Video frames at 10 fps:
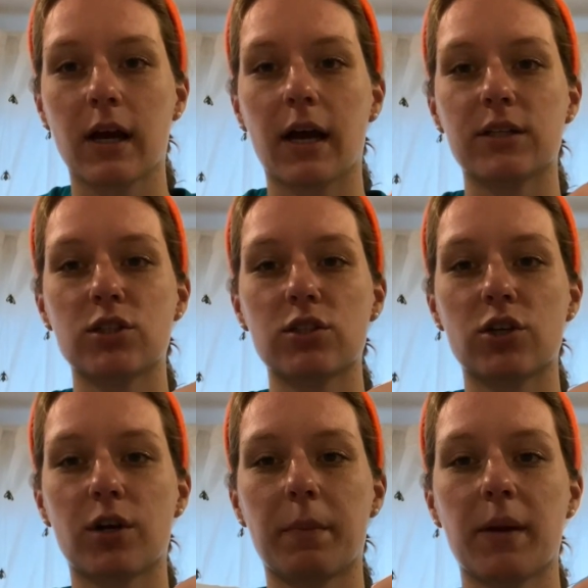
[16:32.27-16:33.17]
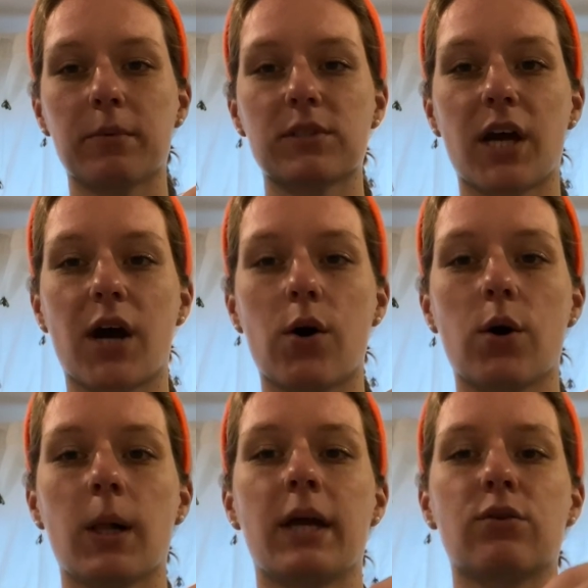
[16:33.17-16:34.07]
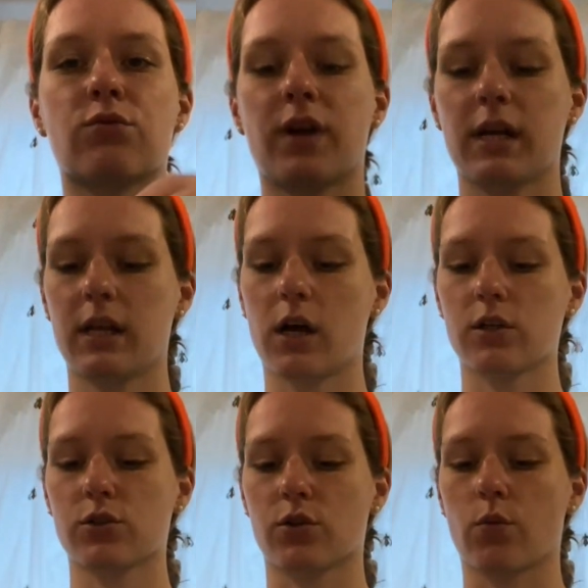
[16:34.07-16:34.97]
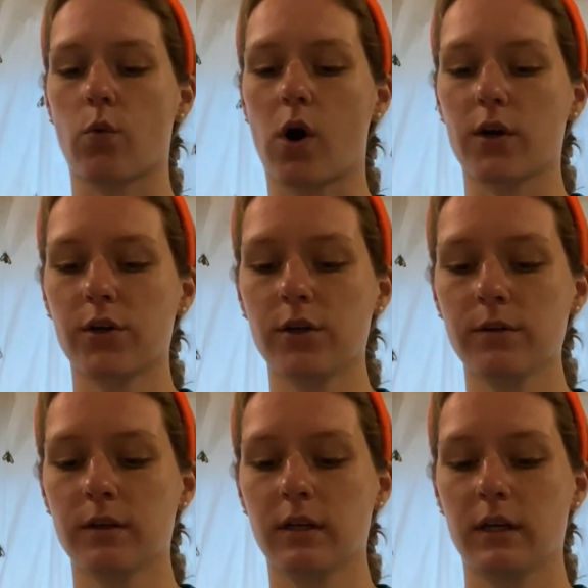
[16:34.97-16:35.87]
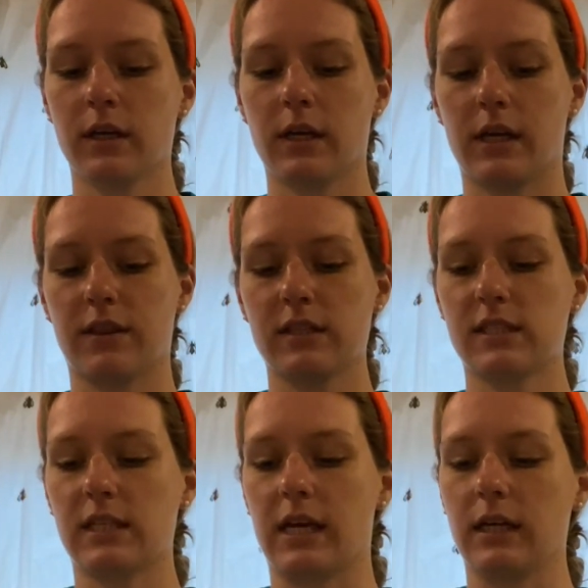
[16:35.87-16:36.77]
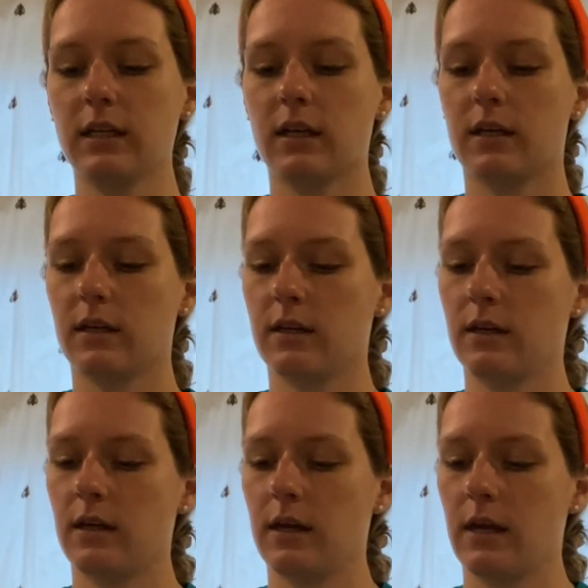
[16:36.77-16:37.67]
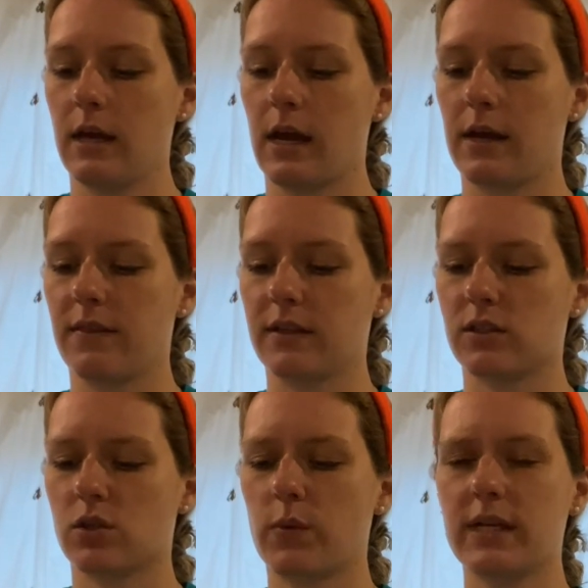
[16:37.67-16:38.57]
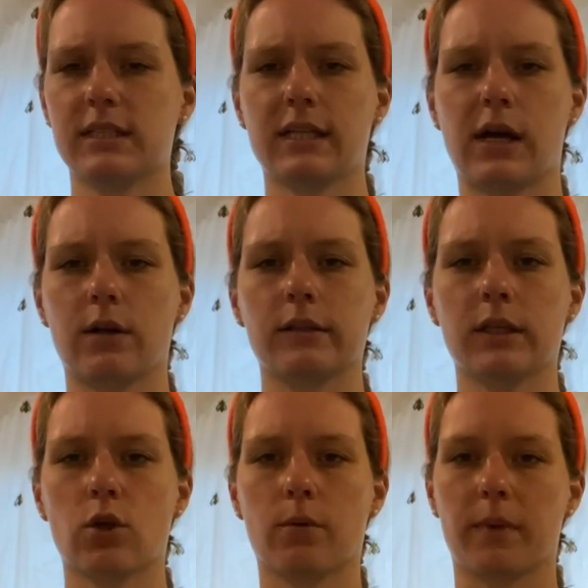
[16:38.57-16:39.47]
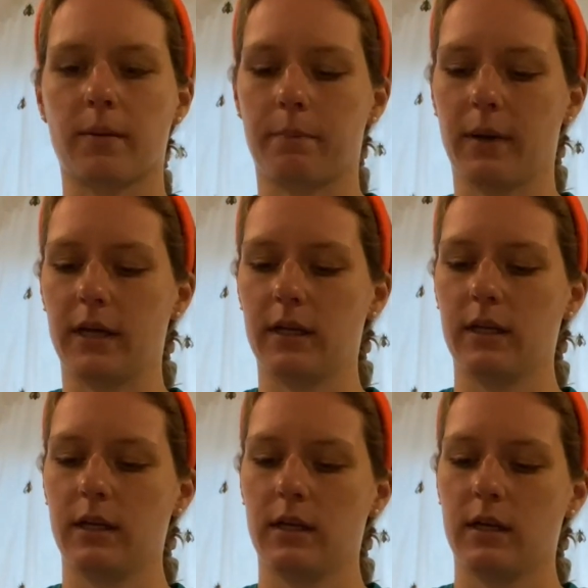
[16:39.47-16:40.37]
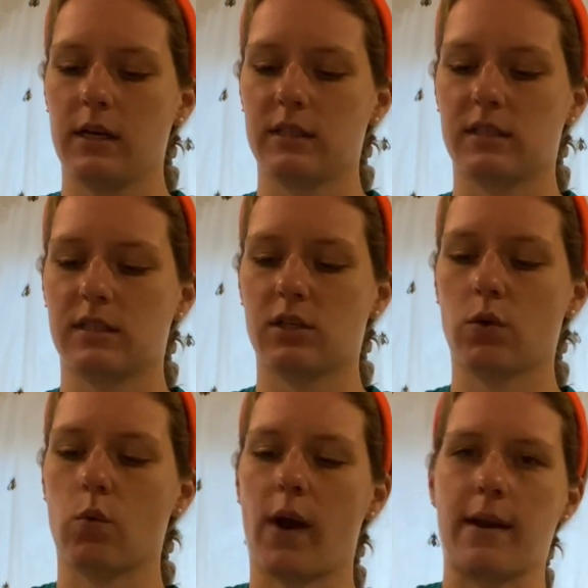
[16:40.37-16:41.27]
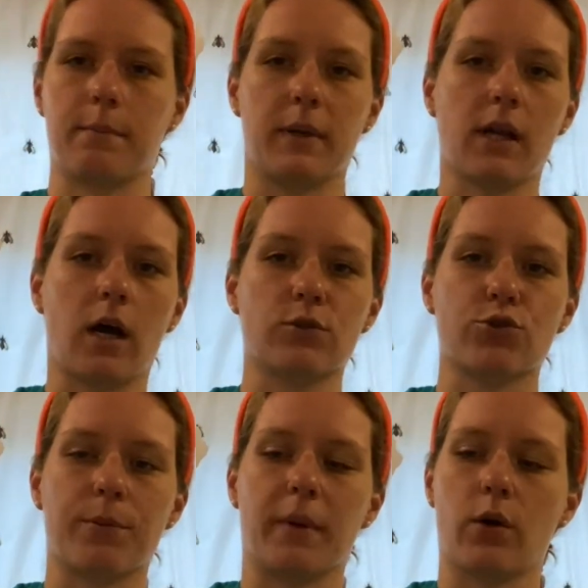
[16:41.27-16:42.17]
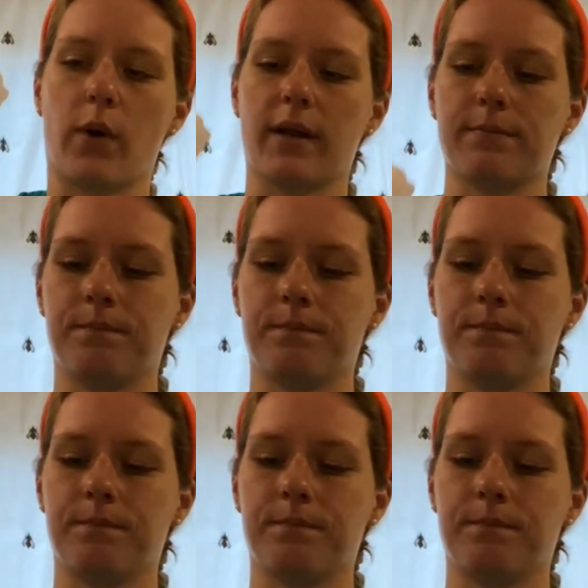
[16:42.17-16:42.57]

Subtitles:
I just took a paper towel and ran it under the water in the sink and then squeezed it out a little bit, but it's still wet but not dripping wet.